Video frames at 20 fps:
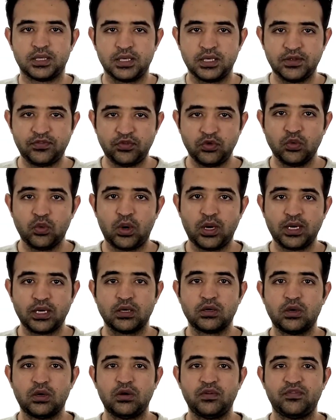If you want to
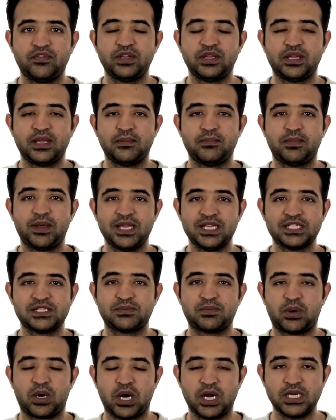go with the
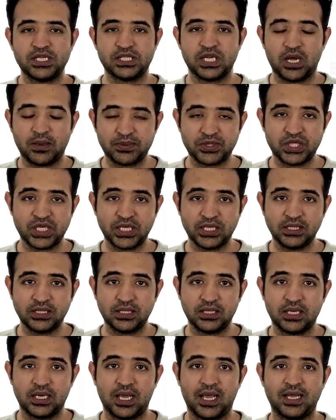best price option
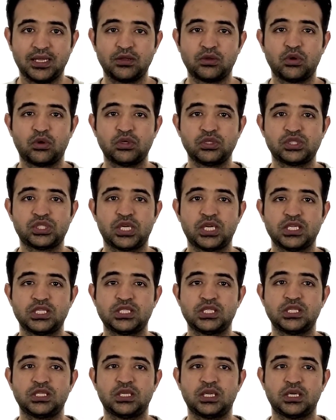and don't
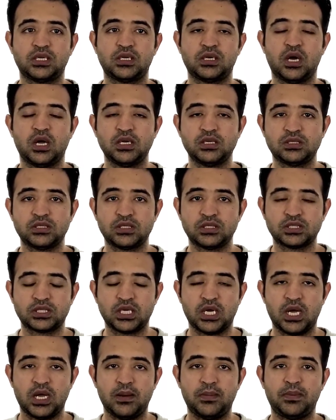changing the
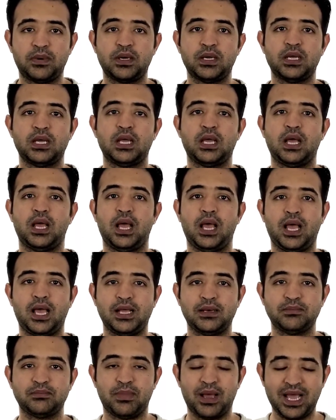countertop
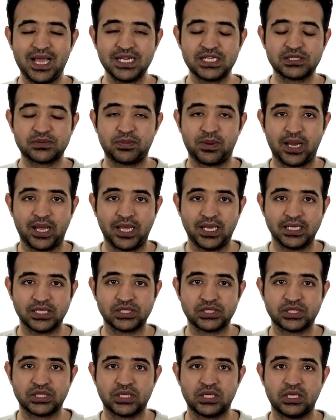and backsplash,